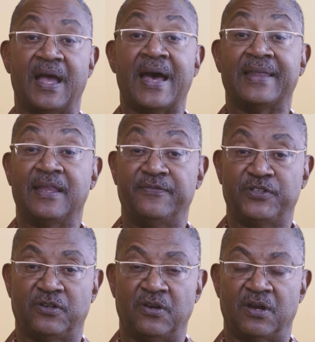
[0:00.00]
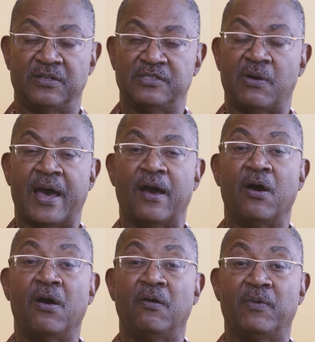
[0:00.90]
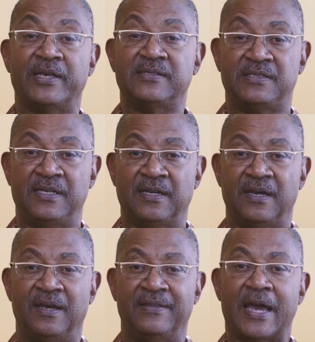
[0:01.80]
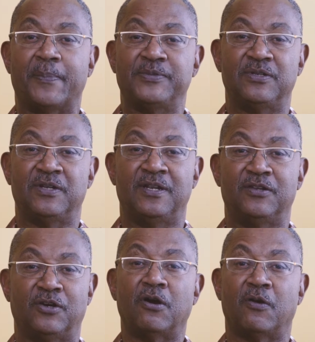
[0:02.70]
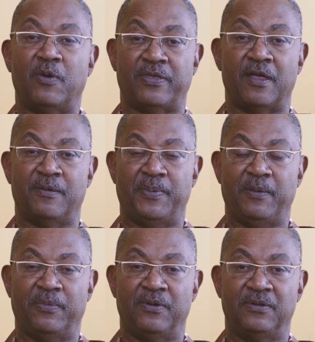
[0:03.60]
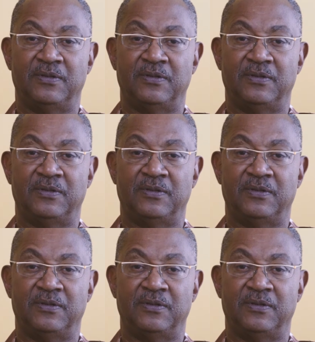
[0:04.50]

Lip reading: I love to cook, so I always seek the opportunity cook with other people.